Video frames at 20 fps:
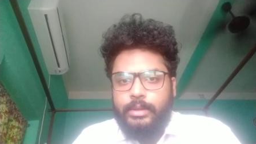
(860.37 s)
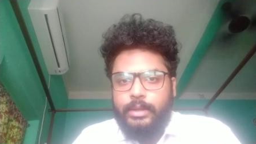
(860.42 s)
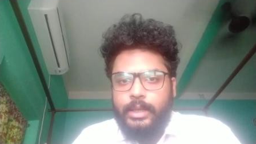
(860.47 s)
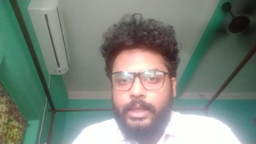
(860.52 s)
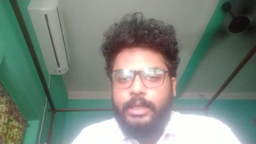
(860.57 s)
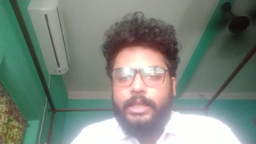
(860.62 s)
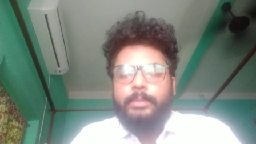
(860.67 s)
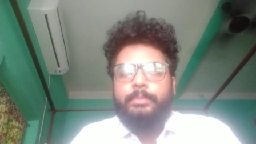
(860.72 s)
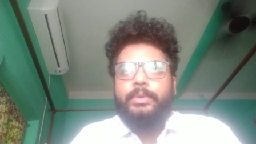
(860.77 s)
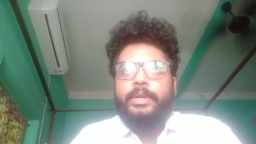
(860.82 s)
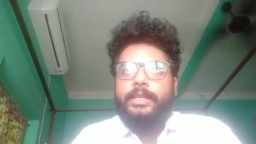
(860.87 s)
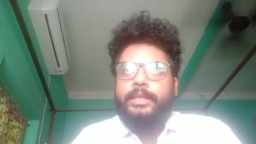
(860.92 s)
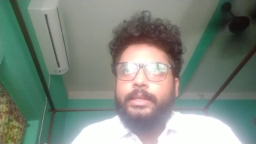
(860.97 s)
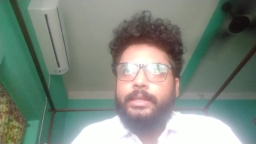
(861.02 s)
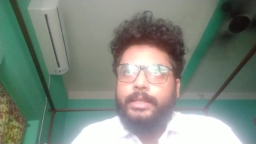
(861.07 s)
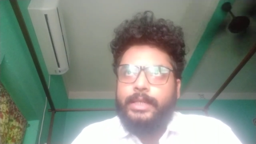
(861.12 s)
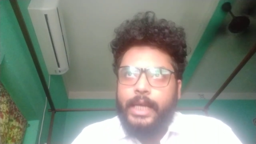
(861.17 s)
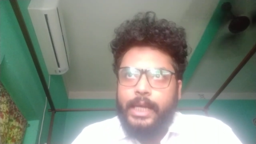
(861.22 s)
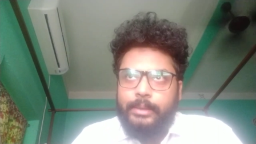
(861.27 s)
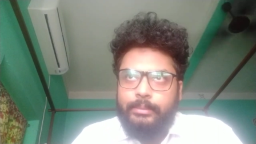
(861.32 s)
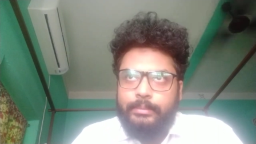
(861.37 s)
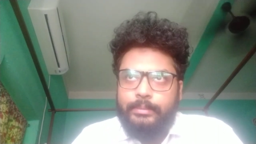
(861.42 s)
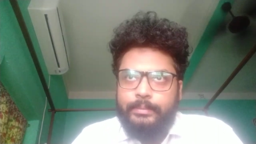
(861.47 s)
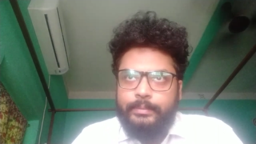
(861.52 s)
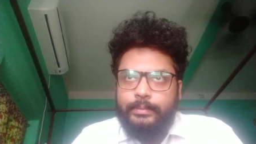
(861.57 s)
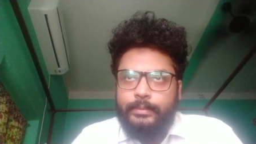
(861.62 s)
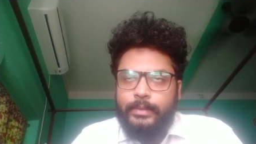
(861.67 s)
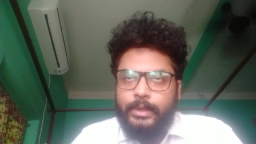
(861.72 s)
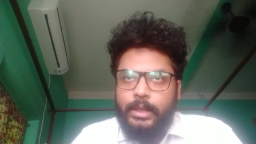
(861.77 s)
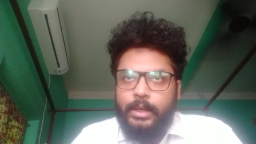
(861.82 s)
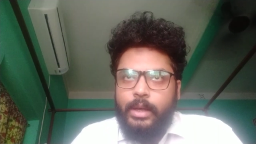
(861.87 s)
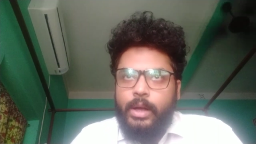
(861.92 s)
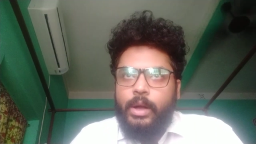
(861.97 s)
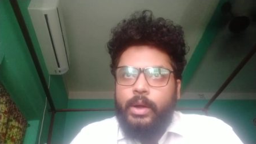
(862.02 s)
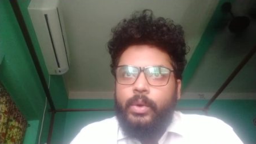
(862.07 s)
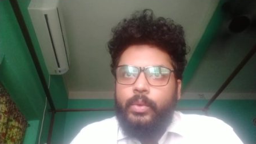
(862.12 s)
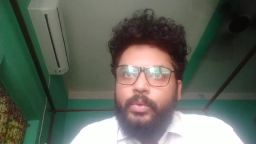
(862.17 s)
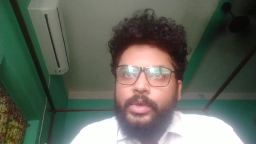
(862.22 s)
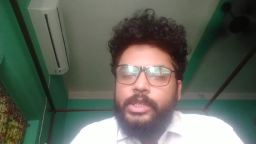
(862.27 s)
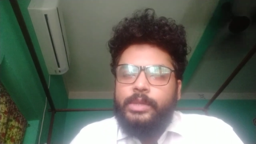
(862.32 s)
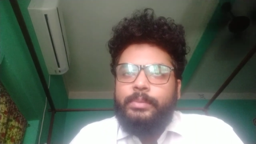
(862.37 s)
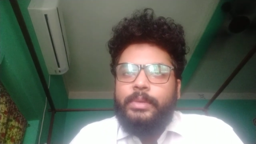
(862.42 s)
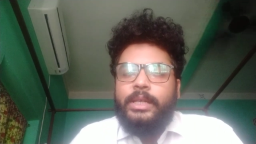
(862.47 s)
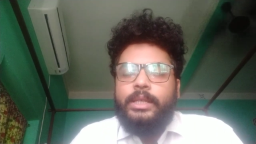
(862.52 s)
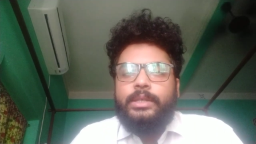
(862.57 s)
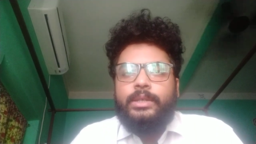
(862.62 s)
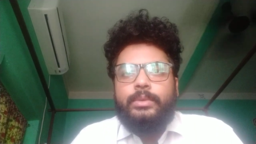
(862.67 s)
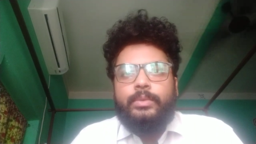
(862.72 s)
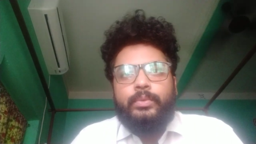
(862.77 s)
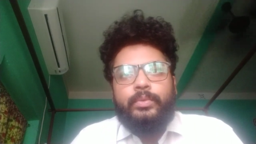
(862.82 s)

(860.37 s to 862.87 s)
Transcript: in the present time which means